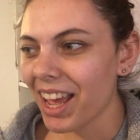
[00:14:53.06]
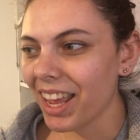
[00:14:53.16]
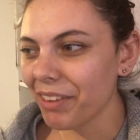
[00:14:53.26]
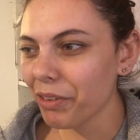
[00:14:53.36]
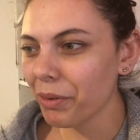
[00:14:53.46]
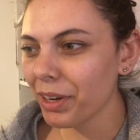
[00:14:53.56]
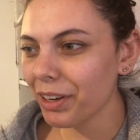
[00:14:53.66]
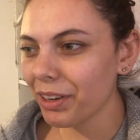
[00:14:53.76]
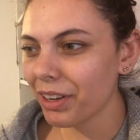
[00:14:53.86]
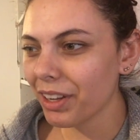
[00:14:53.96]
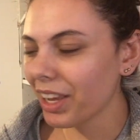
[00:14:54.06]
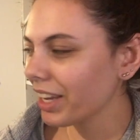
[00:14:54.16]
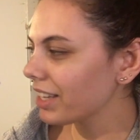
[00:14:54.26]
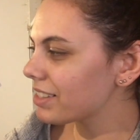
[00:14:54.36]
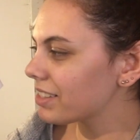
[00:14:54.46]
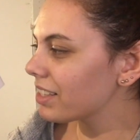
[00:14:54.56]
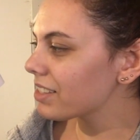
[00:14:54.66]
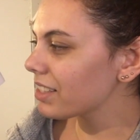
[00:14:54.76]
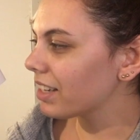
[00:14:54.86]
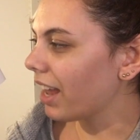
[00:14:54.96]
everywhere, like it
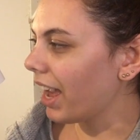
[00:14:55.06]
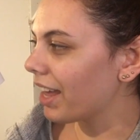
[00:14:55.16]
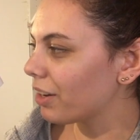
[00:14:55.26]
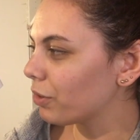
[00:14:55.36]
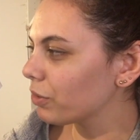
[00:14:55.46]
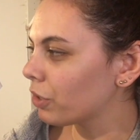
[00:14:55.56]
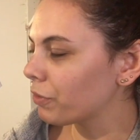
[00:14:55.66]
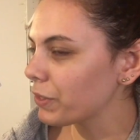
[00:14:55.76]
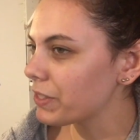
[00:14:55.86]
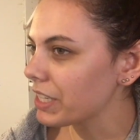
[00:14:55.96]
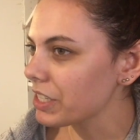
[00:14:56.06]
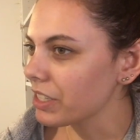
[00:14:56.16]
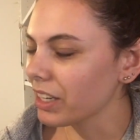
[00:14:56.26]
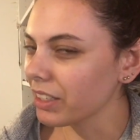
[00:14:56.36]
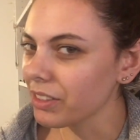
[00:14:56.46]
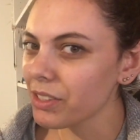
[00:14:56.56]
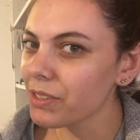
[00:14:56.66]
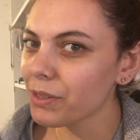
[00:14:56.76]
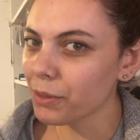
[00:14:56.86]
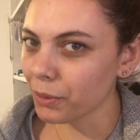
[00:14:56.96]
sits in the adult novel section in
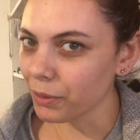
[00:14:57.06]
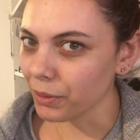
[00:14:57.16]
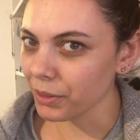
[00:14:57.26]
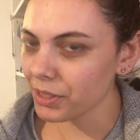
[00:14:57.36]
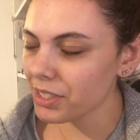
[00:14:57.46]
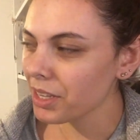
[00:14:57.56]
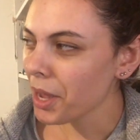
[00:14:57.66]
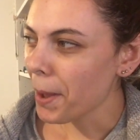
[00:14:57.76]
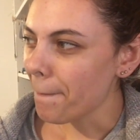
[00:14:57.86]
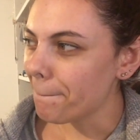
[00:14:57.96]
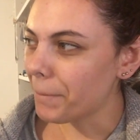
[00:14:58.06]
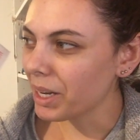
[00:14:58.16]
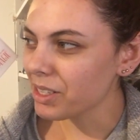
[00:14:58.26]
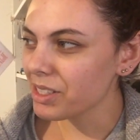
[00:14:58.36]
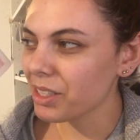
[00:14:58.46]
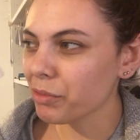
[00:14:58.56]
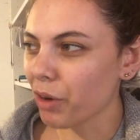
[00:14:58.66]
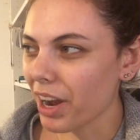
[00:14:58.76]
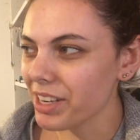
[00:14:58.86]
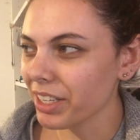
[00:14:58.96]
stores, but just the
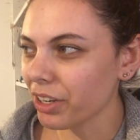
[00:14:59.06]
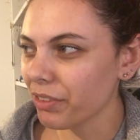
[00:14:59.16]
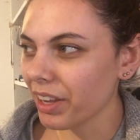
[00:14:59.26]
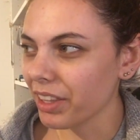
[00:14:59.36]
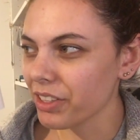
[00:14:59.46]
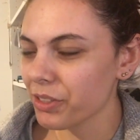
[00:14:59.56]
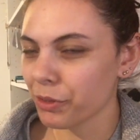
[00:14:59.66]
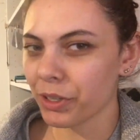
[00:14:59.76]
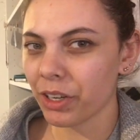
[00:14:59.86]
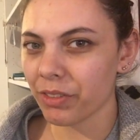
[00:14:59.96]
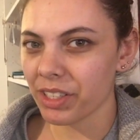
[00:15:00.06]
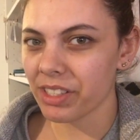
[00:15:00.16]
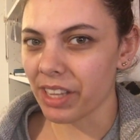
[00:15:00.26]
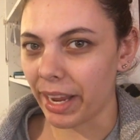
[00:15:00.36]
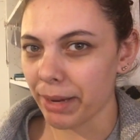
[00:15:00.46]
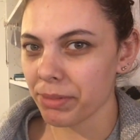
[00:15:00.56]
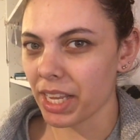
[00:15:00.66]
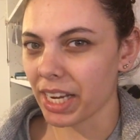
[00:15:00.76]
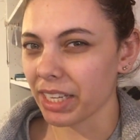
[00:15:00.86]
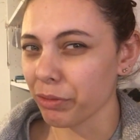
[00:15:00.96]
writing of it and the story of it seems
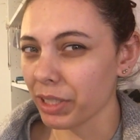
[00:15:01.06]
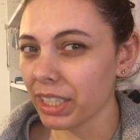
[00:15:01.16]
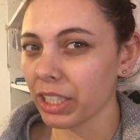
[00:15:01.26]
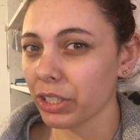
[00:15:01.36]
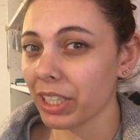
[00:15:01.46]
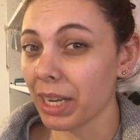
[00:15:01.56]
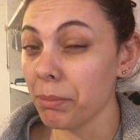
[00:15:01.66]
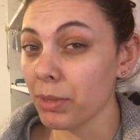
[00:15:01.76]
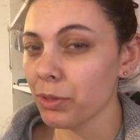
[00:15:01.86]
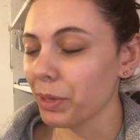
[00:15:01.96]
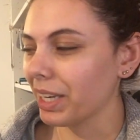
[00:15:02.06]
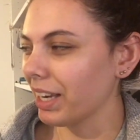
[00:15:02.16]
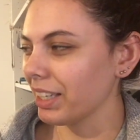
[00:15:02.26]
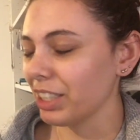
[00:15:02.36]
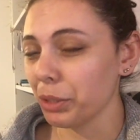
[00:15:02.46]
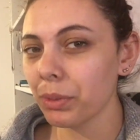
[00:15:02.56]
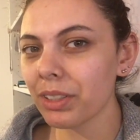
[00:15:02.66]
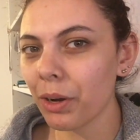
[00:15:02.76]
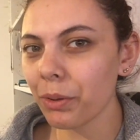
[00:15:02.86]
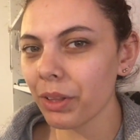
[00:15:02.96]
like a really good in-between like new
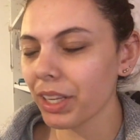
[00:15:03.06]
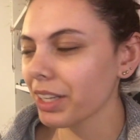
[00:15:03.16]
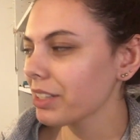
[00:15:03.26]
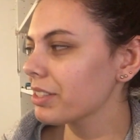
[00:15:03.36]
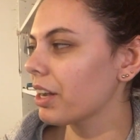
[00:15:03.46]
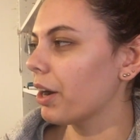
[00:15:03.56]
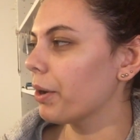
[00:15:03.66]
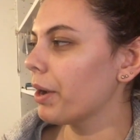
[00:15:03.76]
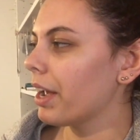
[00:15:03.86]
adult thing. So